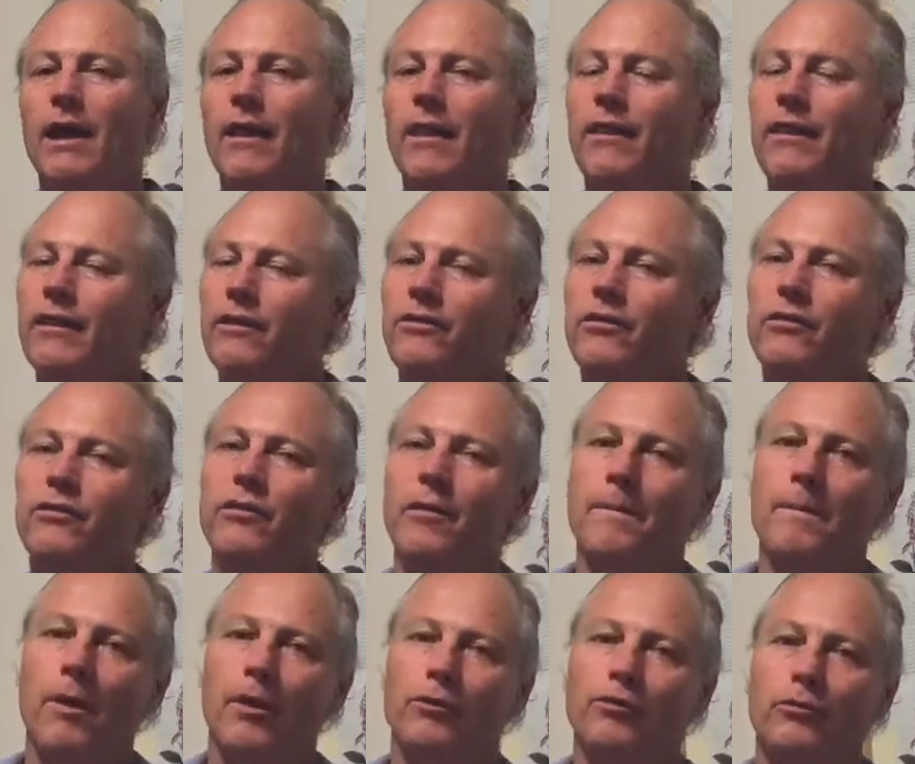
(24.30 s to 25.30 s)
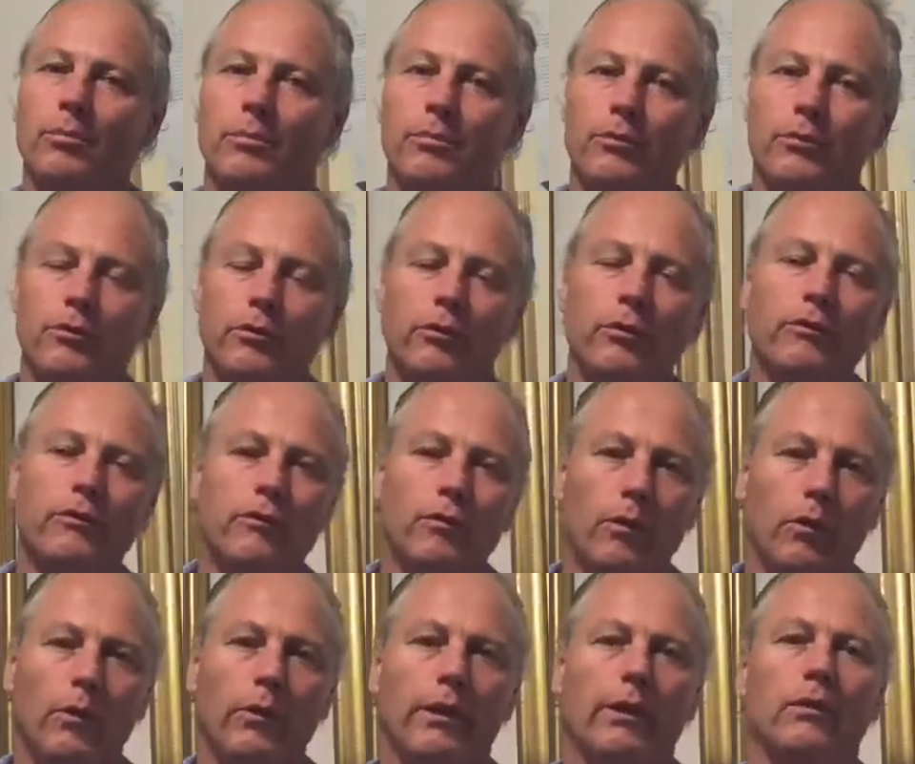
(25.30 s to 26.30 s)
This is a most
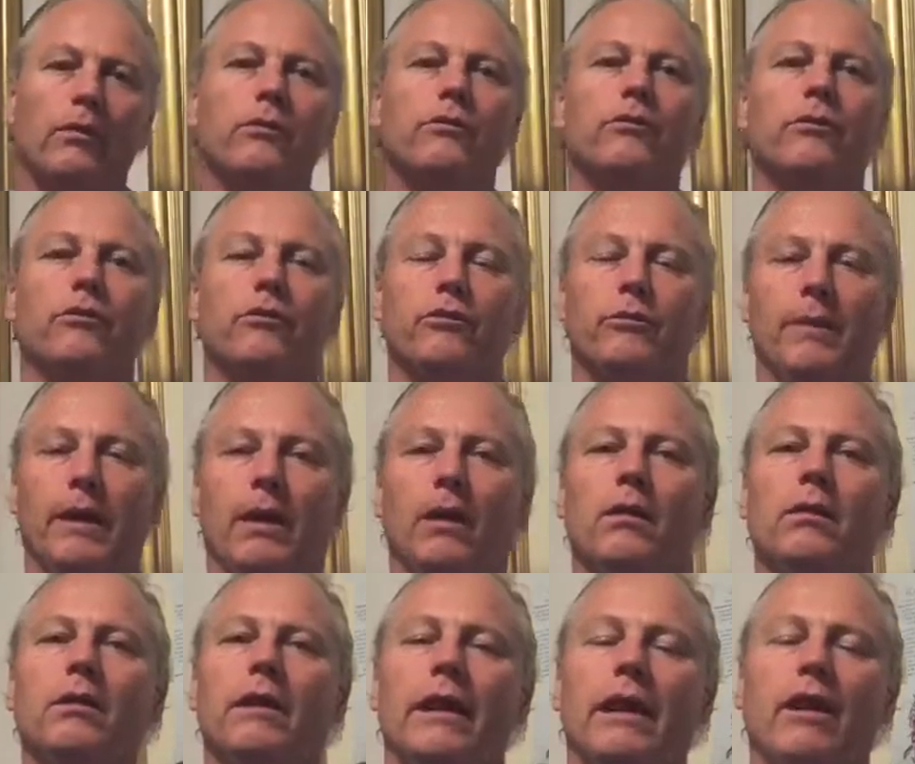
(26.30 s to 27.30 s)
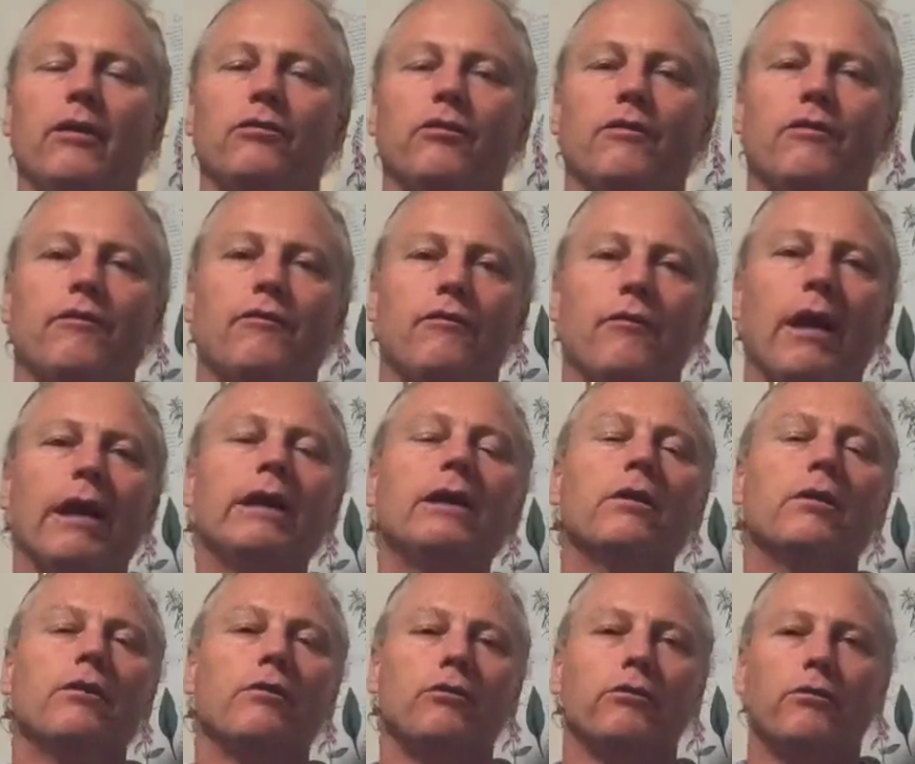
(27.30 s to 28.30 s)
beautiful oil to smell. It has a
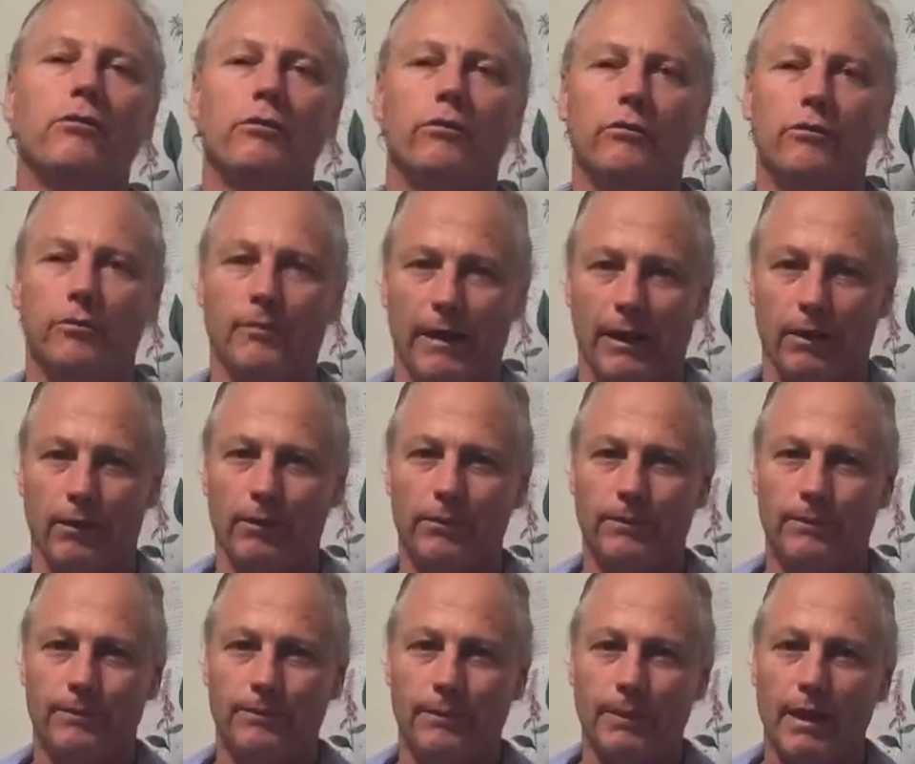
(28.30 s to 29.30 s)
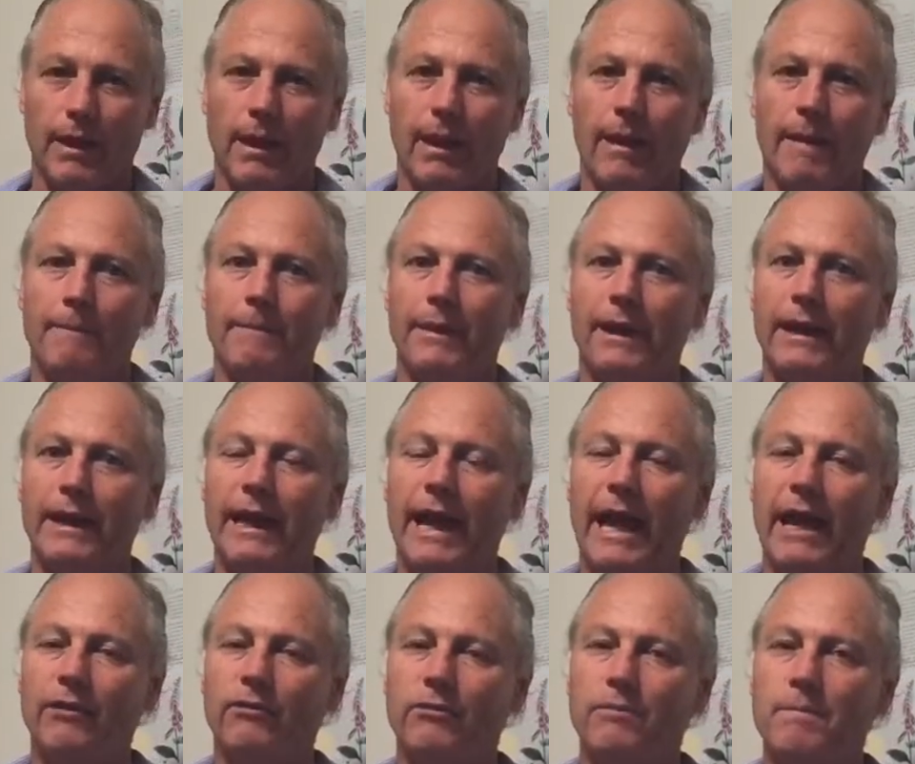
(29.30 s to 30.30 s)
fragrance smell, but it
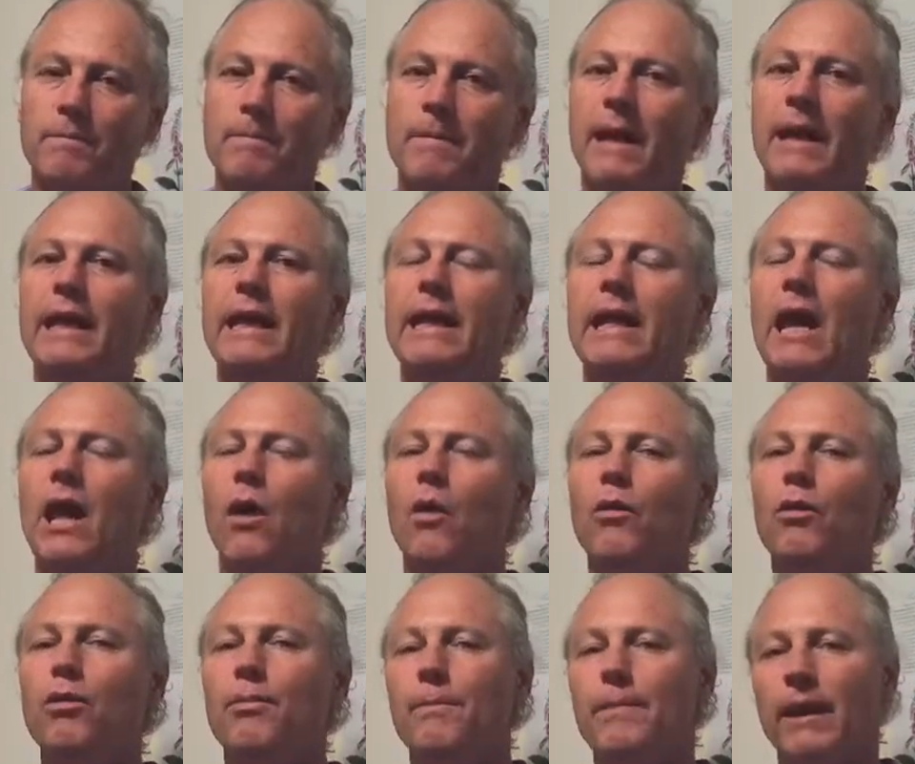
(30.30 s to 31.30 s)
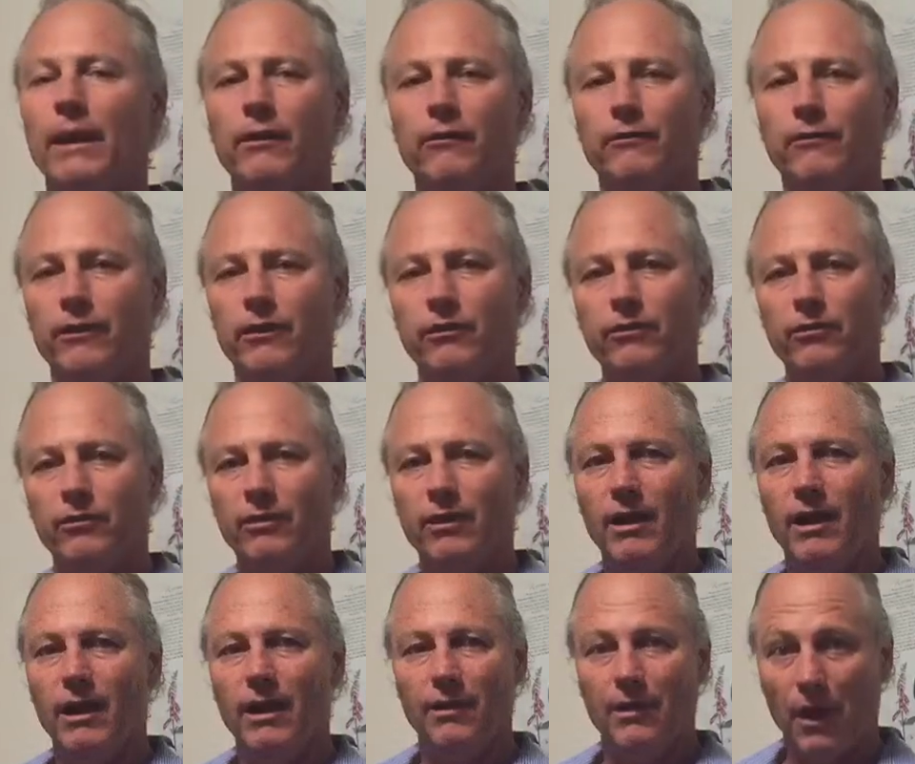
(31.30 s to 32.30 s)
has many health benefits
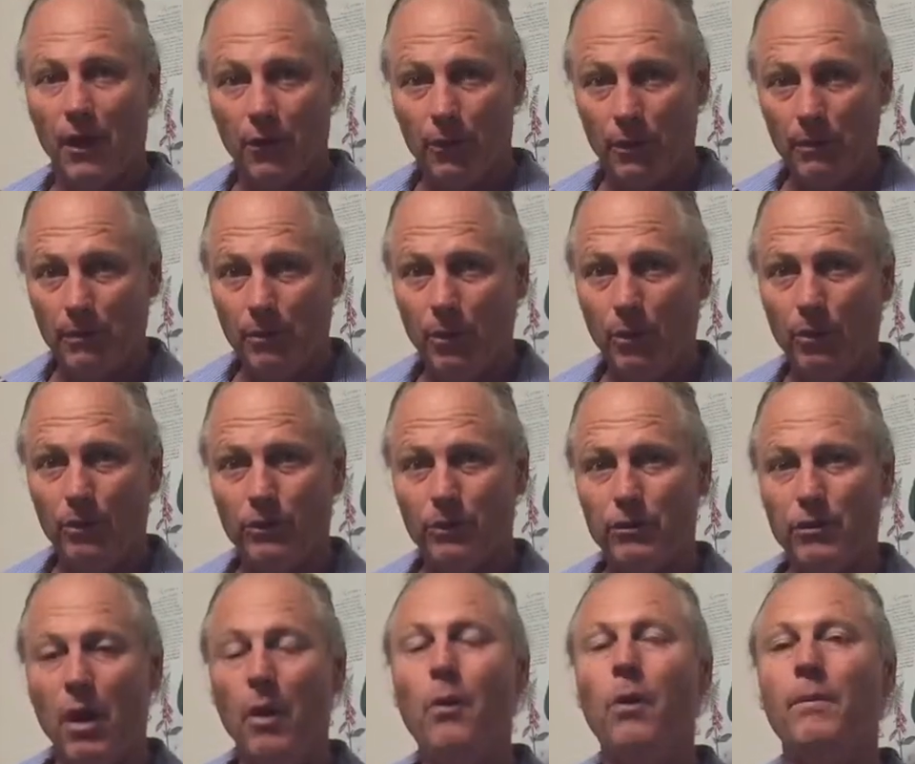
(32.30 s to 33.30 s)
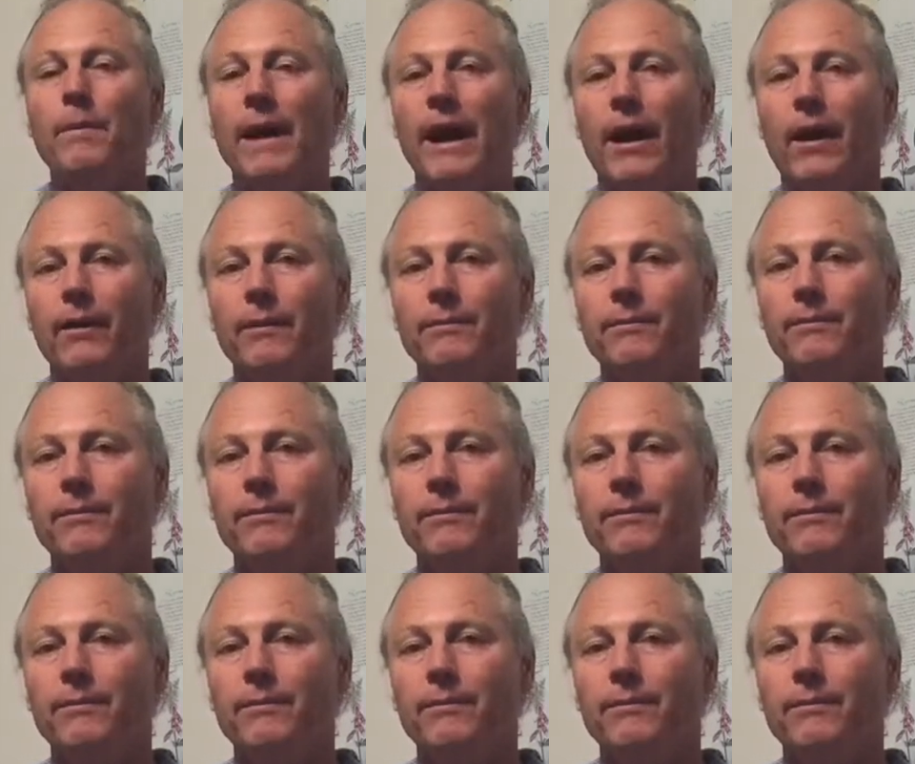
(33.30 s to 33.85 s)
that are important to know about.